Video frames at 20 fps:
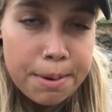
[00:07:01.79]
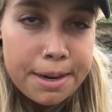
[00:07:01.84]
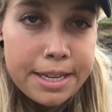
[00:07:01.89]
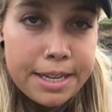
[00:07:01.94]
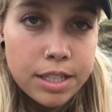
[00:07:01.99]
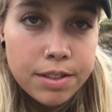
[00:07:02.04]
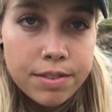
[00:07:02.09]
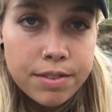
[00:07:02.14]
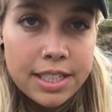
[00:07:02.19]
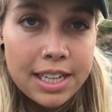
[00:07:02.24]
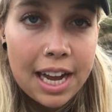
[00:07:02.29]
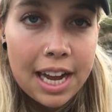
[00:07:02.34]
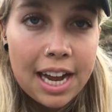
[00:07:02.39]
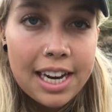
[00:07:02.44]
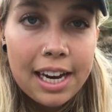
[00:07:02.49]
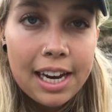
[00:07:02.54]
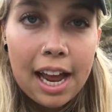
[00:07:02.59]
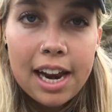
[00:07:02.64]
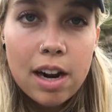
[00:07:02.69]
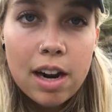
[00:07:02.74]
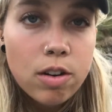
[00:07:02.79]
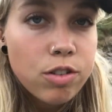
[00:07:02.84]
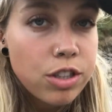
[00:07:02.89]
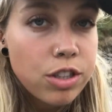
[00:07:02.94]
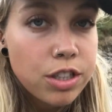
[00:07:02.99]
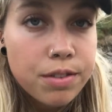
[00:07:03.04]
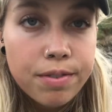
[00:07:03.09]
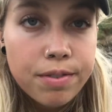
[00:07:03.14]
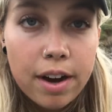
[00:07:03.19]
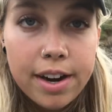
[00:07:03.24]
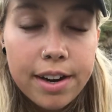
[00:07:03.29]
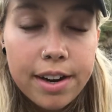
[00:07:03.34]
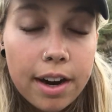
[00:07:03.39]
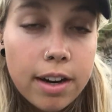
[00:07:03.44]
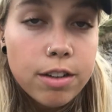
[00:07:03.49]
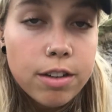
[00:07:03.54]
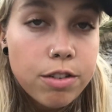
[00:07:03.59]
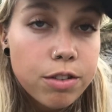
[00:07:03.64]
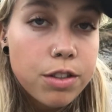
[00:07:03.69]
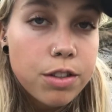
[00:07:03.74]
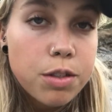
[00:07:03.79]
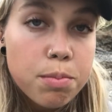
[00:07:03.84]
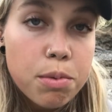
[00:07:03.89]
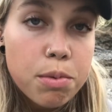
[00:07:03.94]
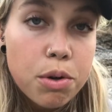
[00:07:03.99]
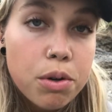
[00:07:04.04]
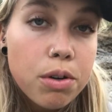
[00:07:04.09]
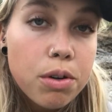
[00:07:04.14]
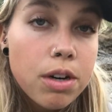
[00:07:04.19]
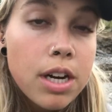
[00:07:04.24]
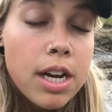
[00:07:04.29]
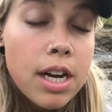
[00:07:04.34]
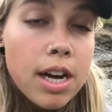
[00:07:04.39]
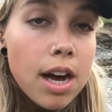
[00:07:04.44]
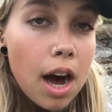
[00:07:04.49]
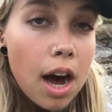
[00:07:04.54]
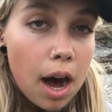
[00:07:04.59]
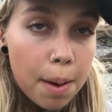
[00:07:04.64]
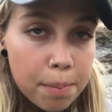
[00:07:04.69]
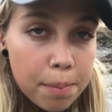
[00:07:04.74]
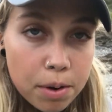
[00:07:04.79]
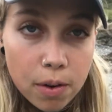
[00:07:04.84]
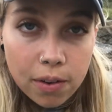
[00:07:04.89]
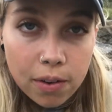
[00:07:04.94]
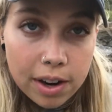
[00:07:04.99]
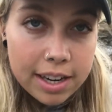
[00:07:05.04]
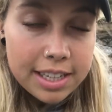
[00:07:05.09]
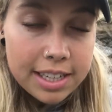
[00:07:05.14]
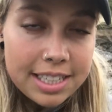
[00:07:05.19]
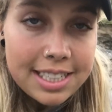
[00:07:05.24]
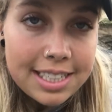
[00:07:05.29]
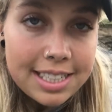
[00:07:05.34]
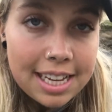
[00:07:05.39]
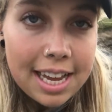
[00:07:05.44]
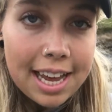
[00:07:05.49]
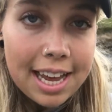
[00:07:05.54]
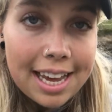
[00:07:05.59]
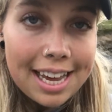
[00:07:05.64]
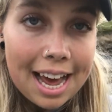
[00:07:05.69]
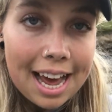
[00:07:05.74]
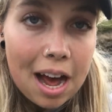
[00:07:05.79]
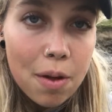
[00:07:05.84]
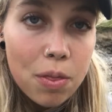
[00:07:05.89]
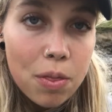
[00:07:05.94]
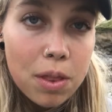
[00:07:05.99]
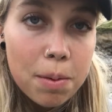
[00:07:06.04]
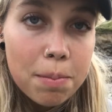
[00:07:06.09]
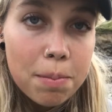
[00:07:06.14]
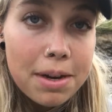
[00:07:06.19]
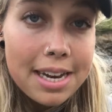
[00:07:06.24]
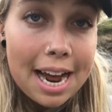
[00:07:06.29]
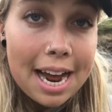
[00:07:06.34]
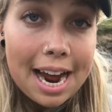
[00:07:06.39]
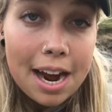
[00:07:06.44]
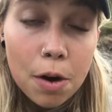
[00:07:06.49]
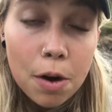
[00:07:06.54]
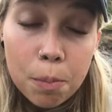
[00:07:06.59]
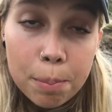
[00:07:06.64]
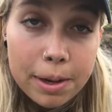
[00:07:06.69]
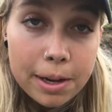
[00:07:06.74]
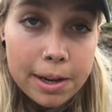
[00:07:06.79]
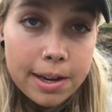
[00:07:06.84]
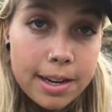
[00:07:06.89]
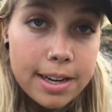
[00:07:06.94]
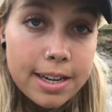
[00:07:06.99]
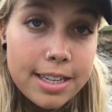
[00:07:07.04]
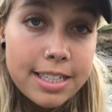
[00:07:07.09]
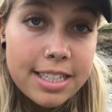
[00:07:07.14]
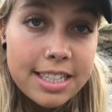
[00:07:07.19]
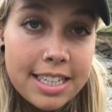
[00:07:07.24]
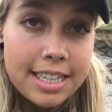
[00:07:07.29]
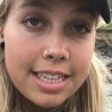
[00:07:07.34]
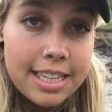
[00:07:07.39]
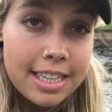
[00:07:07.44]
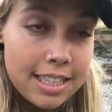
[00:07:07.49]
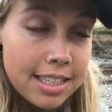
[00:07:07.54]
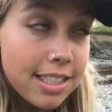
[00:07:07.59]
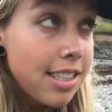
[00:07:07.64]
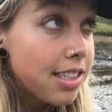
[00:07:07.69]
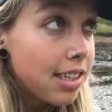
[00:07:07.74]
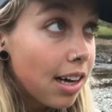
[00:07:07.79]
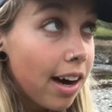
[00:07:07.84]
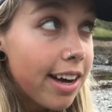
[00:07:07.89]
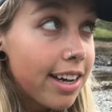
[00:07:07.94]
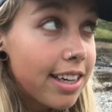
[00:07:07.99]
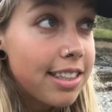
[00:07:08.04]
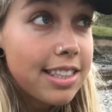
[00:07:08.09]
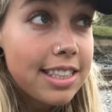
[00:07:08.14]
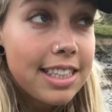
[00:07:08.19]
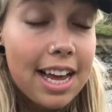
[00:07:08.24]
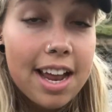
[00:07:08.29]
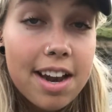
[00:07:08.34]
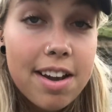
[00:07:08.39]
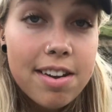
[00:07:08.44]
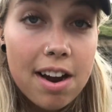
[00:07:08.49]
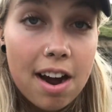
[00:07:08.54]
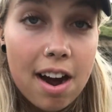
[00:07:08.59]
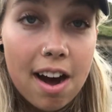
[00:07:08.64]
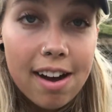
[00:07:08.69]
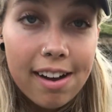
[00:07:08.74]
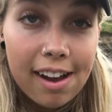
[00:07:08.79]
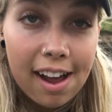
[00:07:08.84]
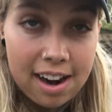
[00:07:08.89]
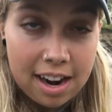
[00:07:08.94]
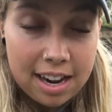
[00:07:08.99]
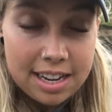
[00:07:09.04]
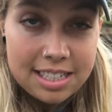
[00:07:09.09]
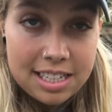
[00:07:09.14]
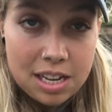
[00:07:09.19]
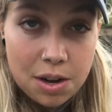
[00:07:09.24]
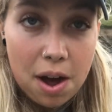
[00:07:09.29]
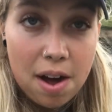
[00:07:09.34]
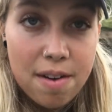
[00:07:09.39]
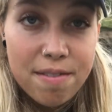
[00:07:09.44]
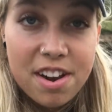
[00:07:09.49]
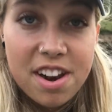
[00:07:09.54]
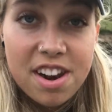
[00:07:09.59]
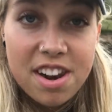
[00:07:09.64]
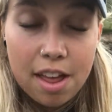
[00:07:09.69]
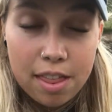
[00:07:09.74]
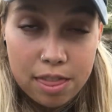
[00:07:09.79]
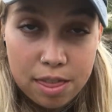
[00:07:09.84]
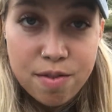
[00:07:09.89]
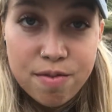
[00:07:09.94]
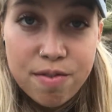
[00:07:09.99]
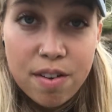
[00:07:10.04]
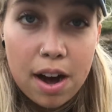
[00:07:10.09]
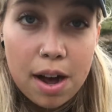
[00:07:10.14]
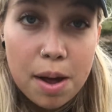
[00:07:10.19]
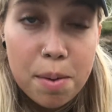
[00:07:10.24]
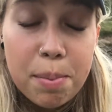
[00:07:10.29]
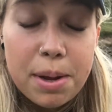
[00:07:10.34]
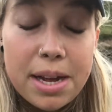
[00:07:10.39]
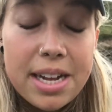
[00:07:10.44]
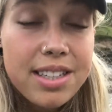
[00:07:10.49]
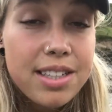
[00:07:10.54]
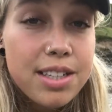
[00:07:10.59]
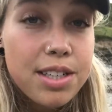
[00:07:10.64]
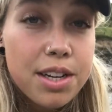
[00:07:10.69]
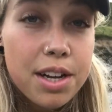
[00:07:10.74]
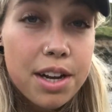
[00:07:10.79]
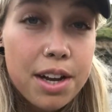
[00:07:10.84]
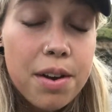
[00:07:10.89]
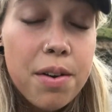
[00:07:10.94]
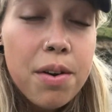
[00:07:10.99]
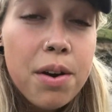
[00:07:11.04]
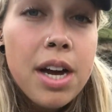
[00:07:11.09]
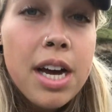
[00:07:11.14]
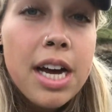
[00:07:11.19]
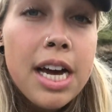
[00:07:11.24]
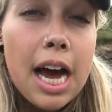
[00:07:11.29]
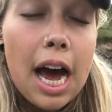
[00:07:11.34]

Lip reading: or a piece of sand and I'll just find hundreds more. I'm not going to sit and count them now because it is starting to get dark and I still have another fire pit to do.